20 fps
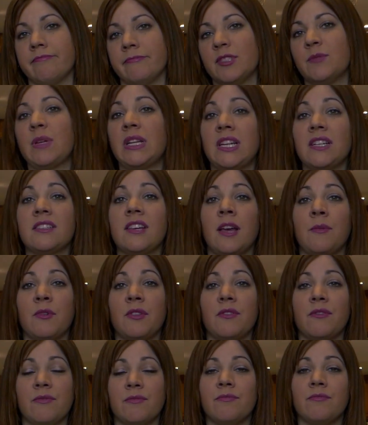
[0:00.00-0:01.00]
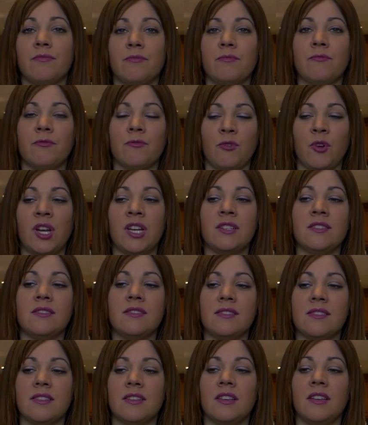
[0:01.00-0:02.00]
spending time with
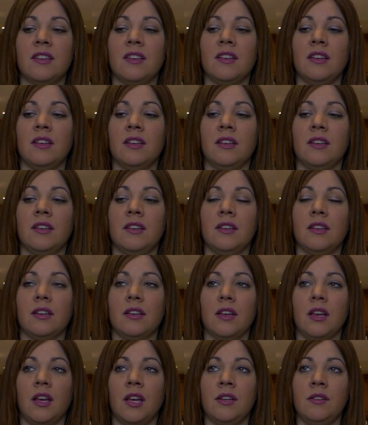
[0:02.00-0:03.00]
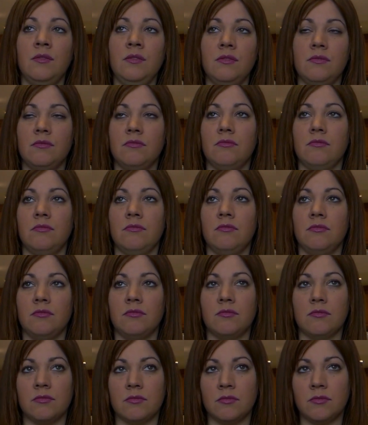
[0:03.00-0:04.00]
friends. I don't
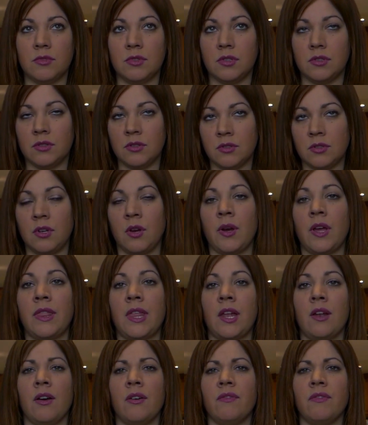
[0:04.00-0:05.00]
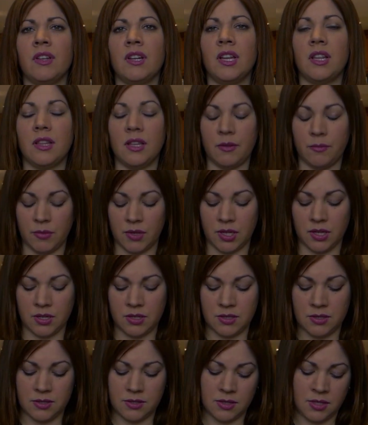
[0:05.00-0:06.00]
go out that often, I think,
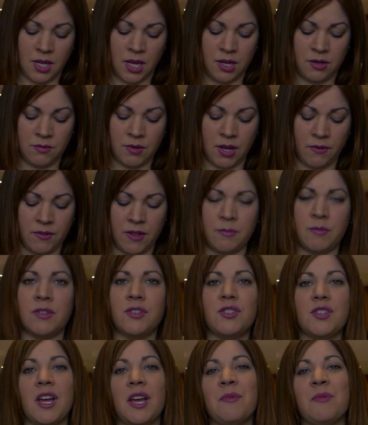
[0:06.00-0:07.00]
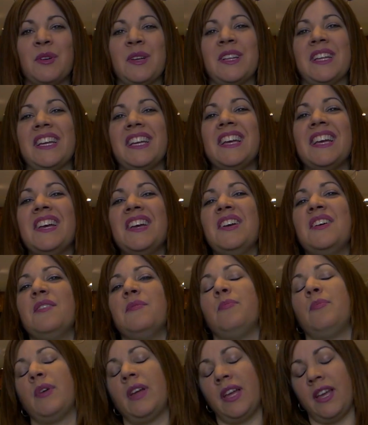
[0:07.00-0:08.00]
because, I don't have that much time really.
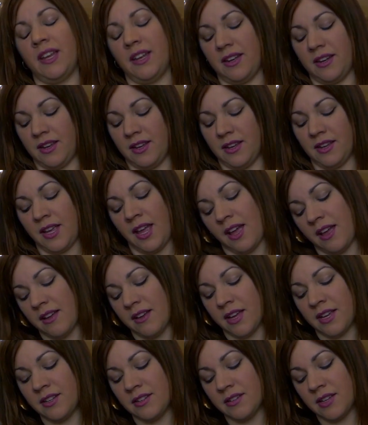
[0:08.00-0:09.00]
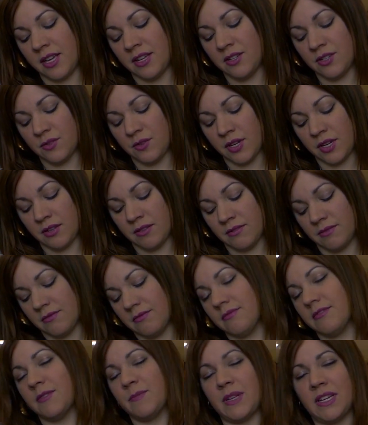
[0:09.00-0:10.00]
But, I enjoy
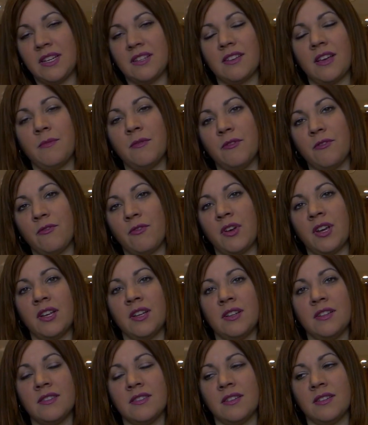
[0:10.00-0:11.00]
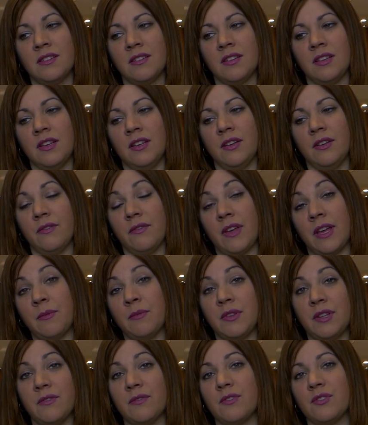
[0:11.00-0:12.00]
spending time with friends and
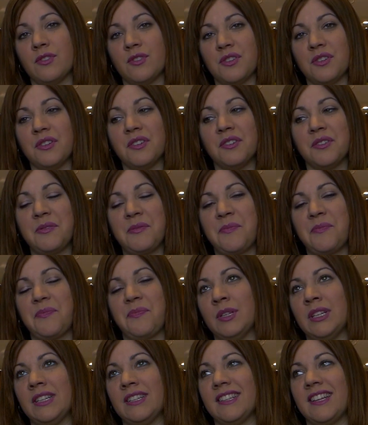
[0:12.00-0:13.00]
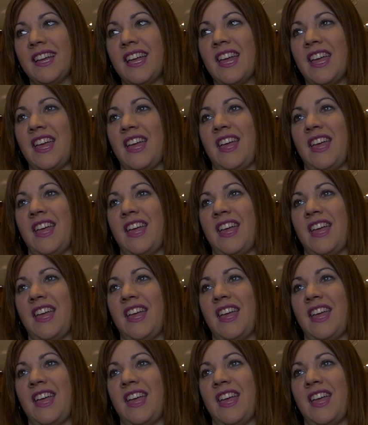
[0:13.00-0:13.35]
family for sure. Well,